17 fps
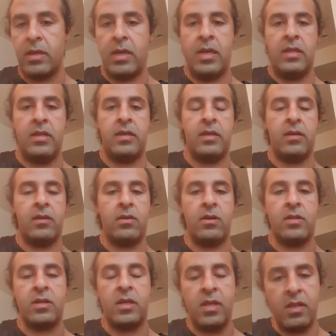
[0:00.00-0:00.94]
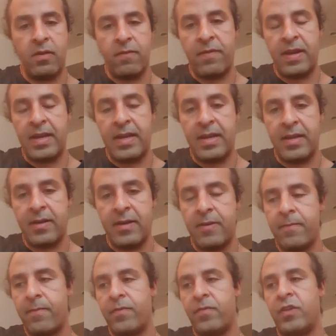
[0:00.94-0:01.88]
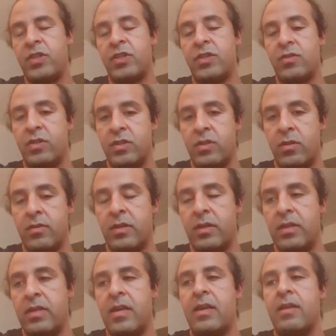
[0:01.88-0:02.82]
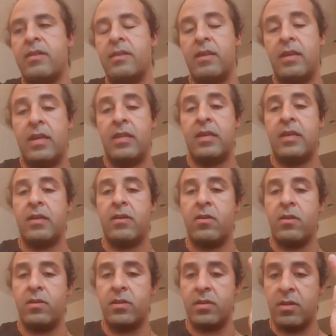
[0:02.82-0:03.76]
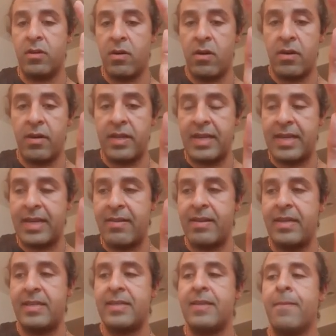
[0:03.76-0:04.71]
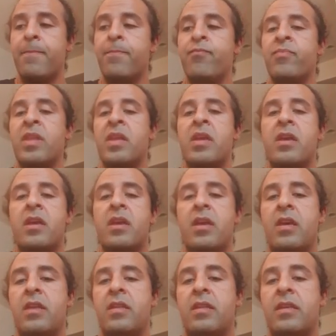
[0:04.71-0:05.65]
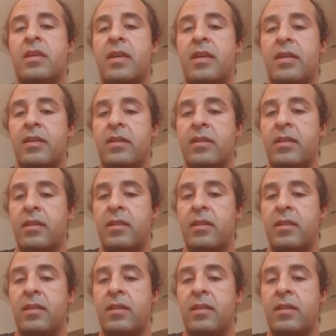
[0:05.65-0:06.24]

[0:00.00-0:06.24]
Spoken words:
It can cause kidney failure, which result in death. It can cause cardiac arrest. It can